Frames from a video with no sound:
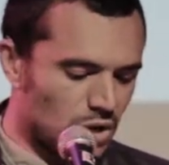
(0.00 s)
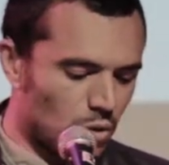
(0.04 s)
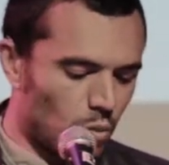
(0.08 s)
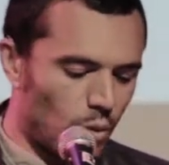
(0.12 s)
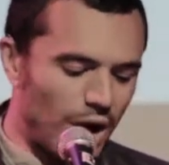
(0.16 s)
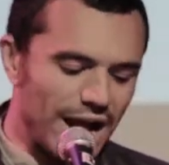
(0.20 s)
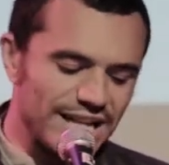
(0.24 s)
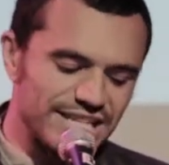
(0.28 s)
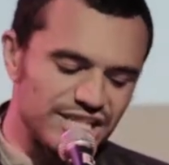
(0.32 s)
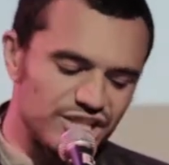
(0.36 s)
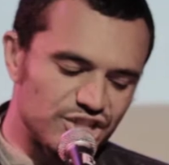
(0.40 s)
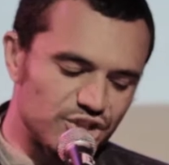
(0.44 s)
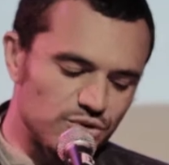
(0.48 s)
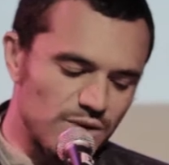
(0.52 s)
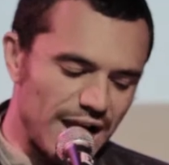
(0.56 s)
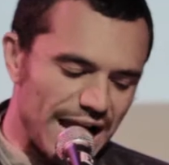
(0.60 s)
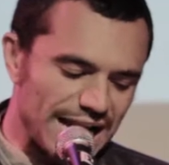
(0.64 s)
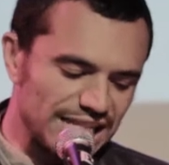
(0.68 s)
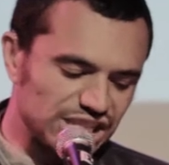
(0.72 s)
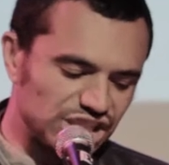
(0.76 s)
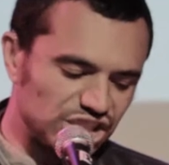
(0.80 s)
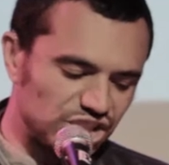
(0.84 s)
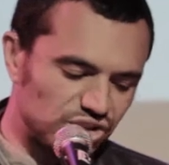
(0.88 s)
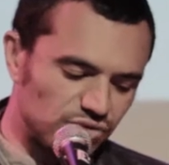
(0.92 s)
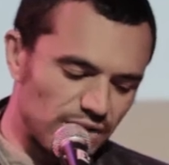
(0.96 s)
Why did you
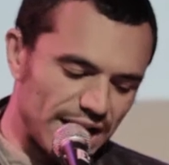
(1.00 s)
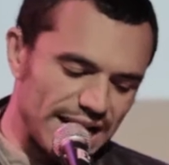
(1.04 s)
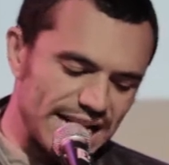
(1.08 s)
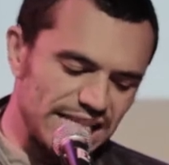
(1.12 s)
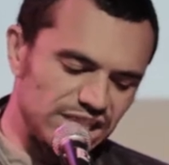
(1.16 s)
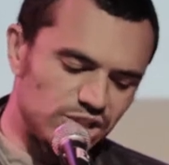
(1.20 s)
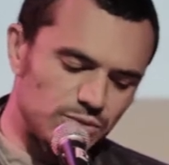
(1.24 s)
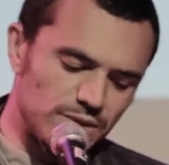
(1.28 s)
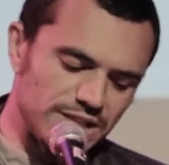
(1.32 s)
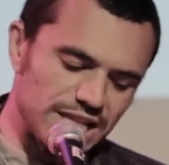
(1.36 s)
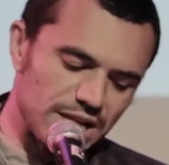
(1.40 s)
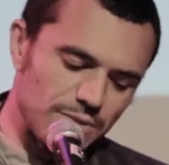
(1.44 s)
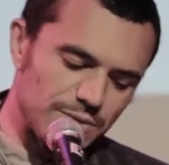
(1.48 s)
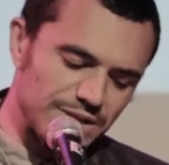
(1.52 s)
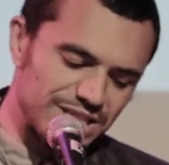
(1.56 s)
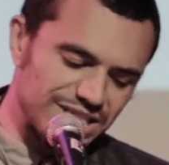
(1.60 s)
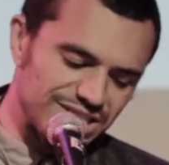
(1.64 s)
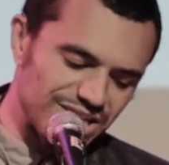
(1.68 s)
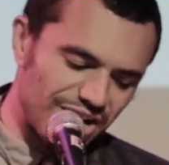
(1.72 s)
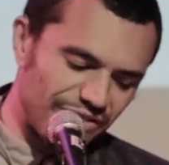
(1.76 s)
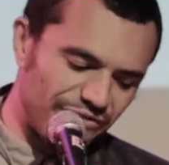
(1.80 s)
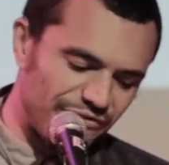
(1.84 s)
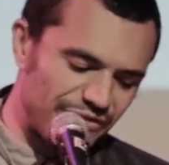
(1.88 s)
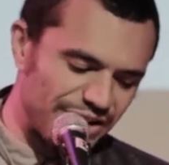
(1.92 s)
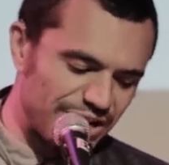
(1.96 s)
act strange when there was
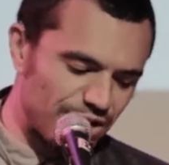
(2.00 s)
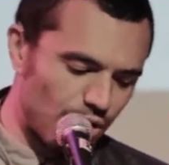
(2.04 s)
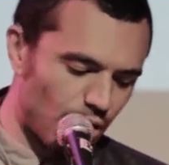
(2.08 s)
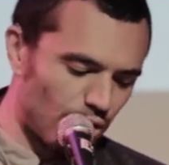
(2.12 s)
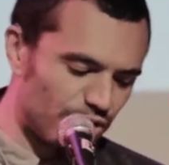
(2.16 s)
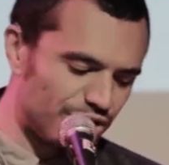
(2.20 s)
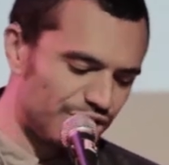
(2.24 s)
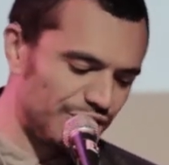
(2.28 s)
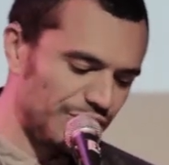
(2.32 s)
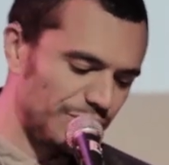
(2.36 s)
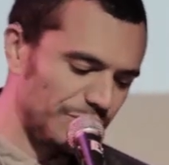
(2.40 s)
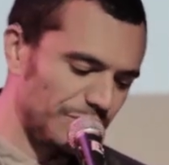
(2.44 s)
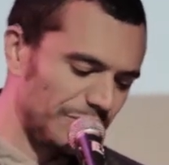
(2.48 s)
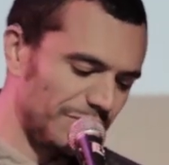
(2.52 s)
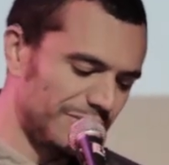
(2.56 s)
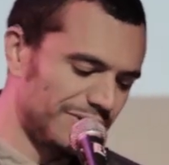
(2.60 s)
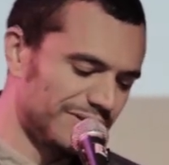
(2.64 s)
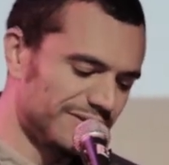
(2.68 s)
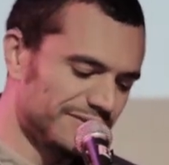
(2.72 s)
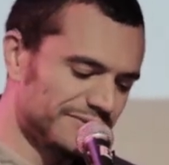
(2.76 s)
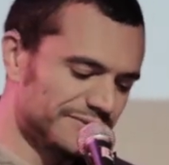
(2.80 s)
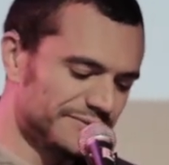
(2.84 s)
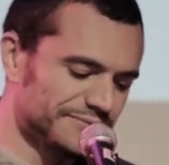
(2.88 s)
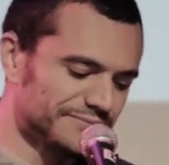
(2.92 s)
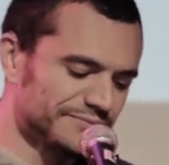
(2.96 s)
nothing on you?
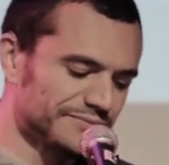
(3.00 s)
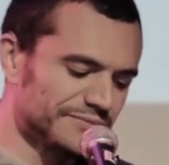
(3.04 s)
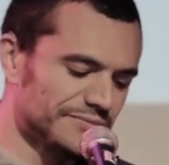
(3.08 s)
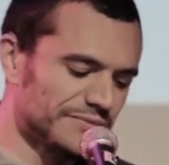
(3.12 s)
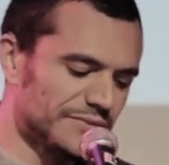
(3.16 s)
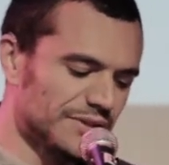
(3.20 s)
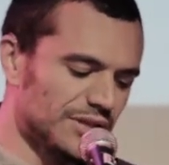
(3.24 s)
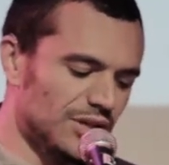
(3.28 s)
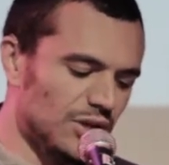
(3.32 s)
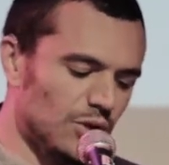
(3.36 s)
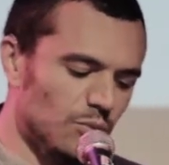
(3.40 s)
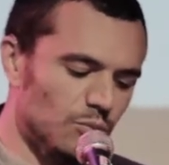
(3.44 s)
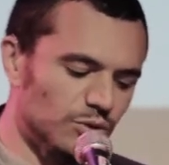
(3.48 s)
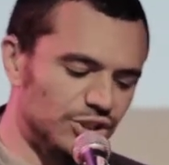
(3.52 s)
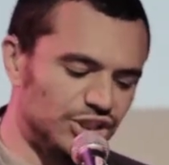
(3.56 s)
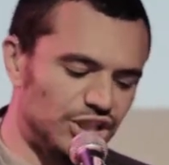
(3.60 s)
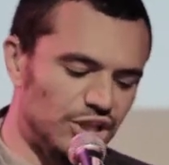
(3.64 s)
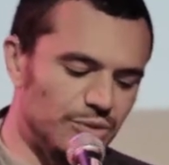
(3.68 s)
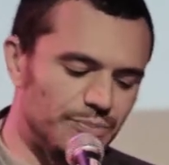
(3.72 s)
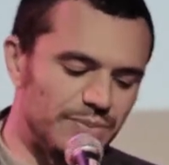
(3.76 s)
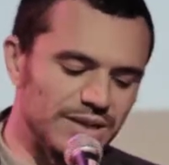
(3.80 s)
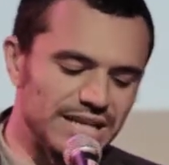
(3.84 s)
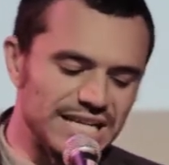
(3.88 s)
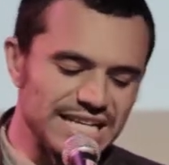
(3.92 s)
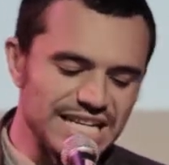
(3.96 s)
Would
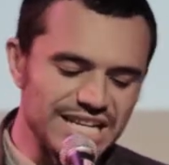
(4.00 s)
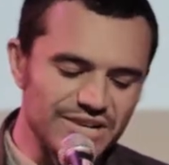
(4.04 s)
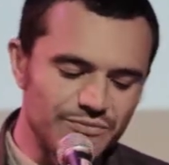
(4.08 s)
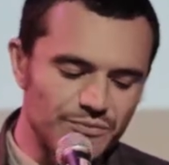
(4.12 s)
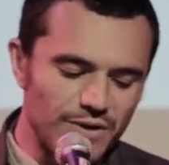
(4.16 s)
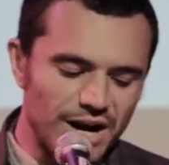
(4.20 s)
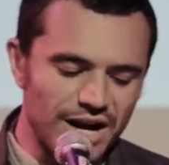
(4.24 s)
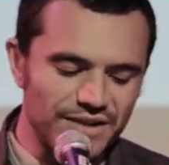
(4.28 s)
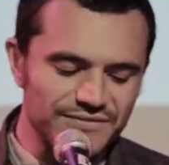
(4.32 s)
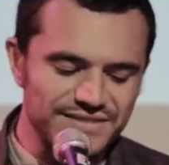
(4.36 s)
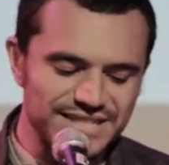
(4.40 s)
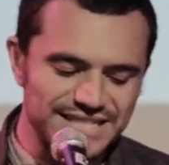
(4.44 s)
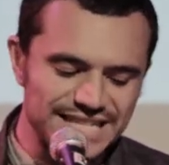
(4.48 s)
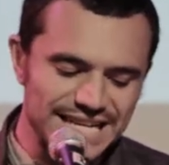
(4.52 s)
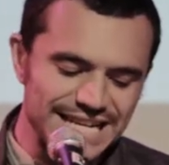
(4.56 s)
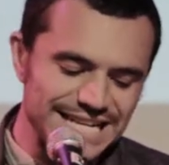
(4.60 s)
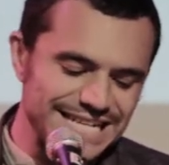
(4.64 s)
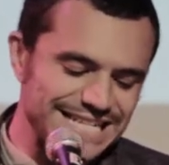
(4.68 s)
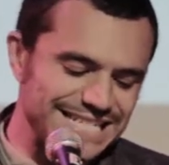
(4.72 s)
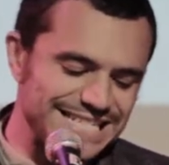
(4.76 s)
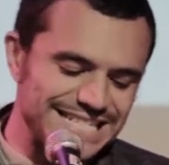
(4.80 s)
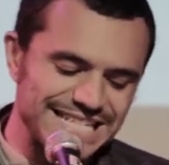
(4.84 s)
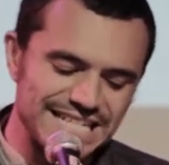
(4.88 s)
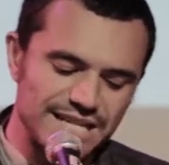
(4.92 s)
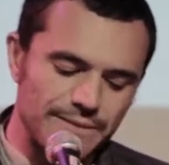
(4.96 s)
you believe what I've
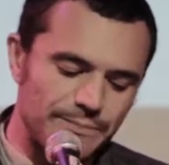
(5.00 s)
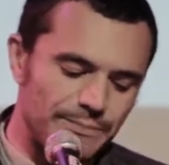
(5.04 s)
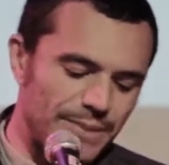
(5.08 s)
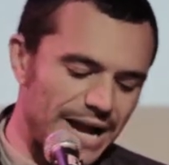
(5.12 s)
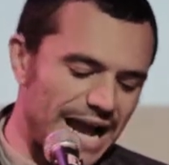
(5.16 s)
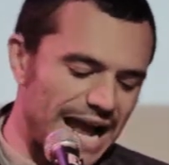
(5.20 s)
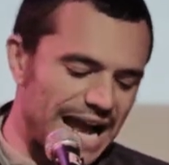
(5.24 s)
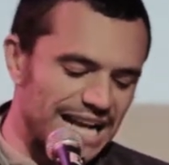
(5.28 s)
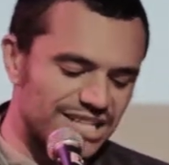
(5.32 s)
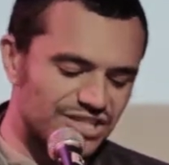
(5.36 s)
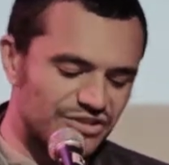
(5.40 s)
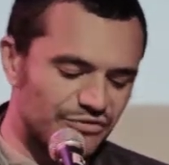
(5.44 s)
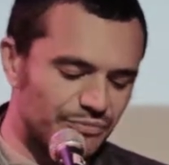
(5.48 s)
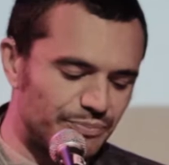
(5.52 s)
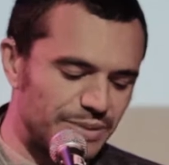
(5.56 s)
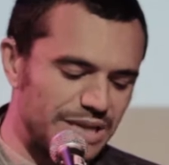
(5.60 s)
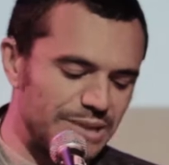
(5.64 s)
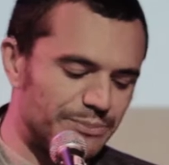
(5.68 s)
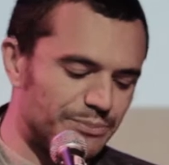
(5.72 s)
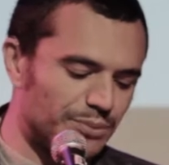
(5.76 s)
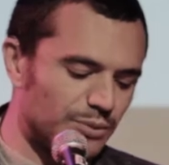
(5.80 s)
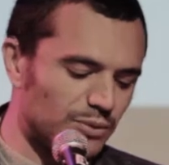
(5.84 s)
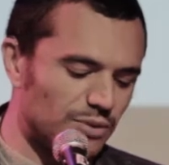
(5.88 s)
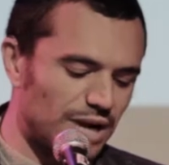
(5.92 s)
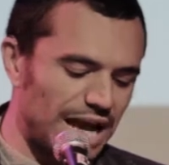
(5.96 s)
seen in the bags of
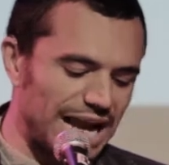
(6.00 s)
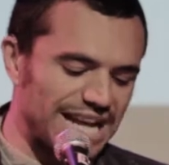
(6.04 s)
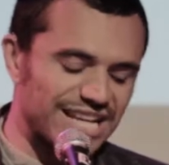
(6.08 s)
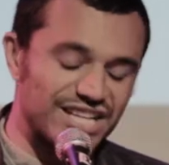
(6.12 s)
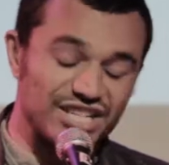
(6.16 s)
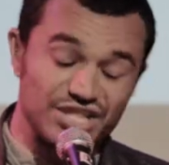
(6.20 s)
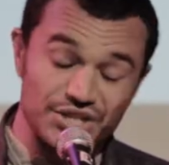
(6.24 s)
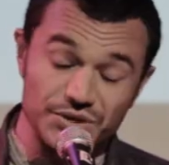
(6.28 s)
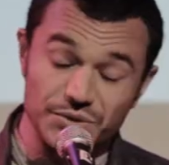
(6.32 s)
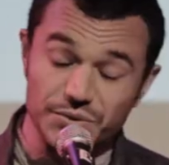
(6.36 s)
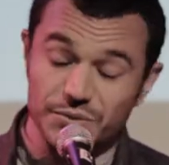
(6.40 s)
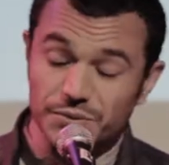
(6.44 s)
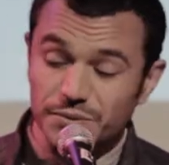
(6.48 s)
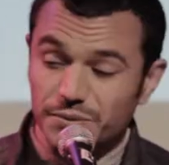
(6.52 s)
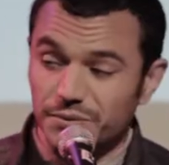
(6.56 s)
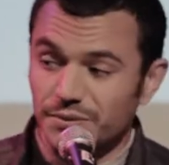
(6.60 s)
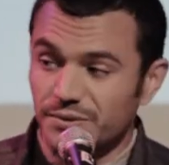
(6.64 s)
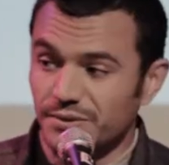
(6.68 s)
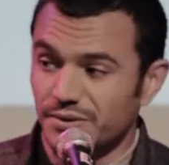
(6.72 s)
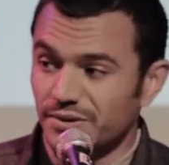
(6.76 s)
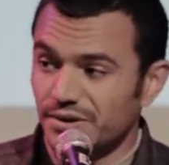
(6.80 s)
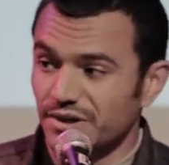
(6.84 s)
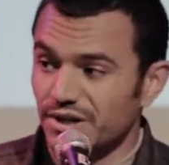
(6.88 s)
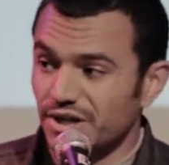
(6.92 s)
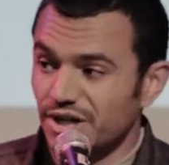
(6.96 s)
people like you?
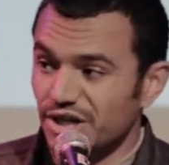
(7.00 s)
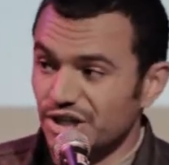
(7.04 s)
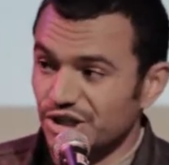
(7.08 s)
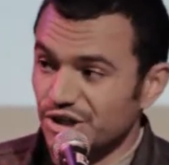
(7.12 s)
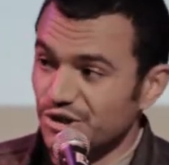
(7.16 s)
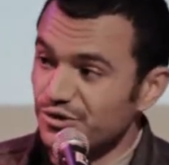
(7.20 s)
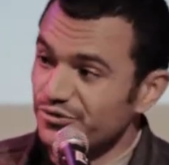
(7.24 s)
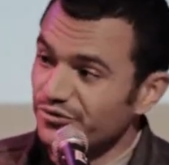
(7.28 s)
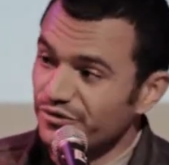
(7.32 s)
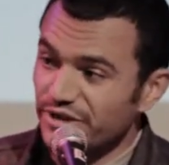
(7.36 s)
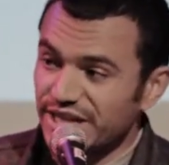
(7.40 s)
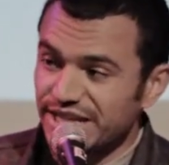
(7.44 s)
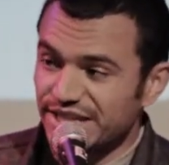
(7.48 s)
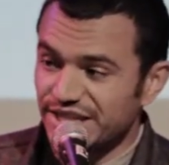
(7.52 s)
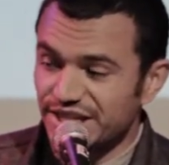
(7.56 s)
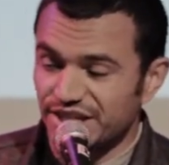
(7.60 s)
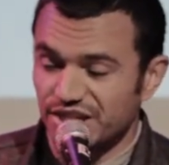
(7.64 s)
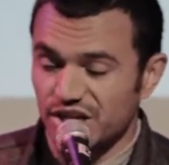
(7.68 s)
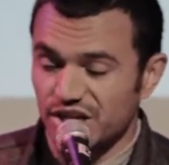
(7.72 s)
You think